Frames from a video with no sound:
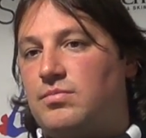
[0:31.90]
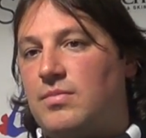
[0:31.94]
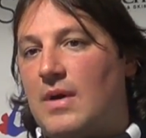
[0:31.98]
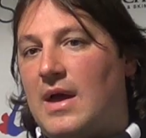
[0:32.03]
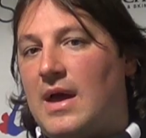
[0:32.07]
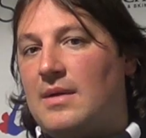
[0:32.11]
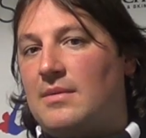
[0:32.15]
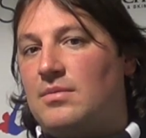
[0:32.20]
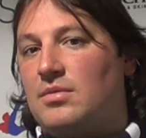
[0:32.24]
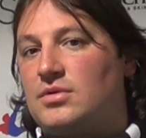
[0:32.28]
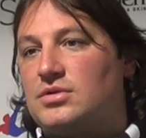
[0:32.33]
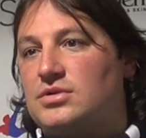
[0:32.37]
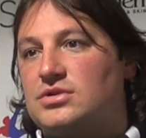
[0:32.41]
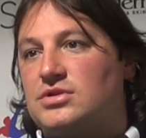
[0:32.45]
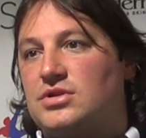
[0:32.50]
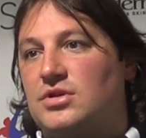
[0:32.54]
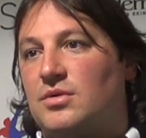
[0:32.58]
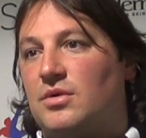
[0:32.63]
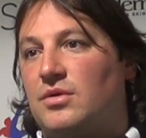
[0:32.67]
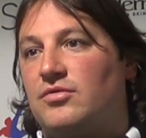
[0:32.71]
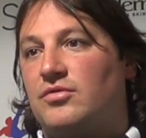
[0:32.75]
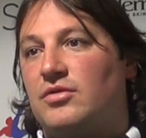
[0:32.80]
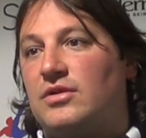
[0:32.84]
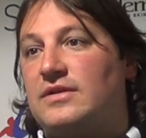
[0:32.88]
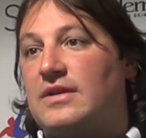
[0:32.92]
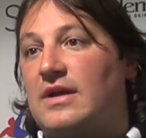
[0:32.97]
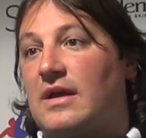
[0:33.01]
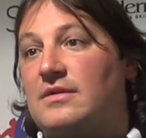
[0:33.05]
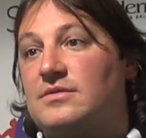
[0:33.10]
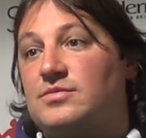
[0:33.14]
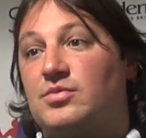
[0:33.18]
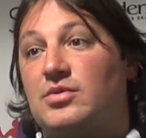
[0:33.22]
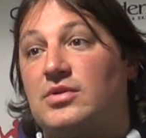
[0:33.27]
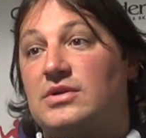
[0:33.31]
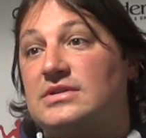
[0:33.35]
Airbus two or three
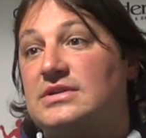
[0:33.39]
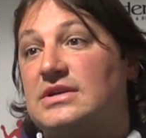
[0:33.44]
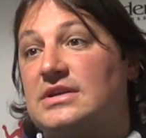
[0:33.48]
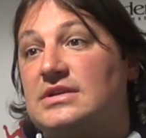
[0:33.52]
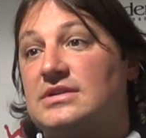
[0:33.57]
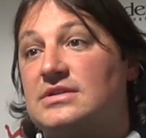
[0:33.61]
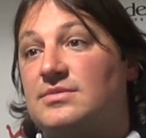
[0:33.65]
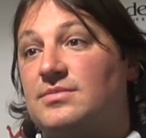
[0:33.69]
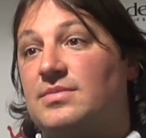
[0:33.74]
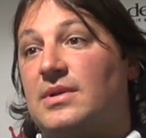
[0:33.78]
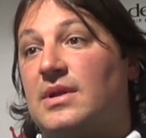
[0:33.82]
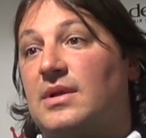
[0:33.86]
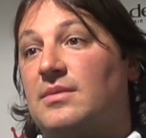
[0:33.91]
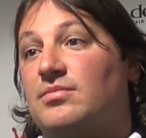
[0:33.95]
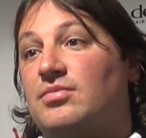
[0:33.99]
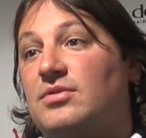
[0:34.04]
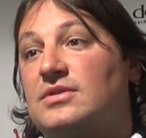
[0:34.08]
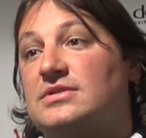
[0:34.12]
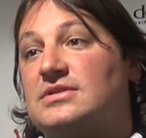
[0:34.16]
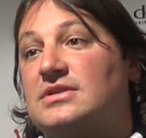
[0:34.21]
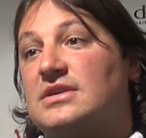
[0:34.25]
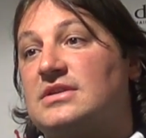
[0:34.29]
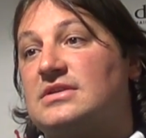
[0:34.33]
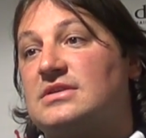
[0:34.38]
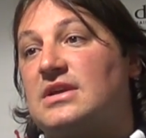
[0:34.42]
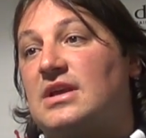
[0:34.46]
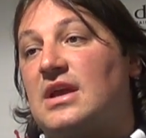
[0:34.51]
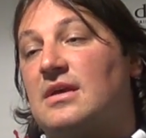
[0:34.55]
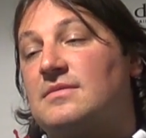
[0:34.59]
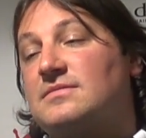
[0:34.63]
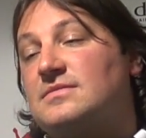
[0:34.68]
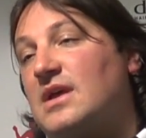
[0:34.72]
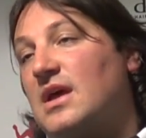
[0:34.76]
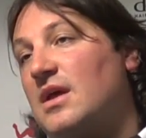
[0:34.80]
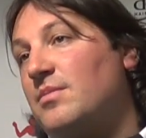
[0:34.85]
times pre-season, played pre-season
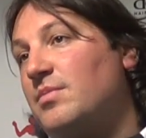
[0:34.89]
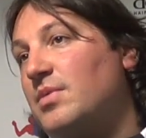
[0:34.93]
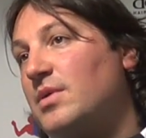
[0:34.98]
games there.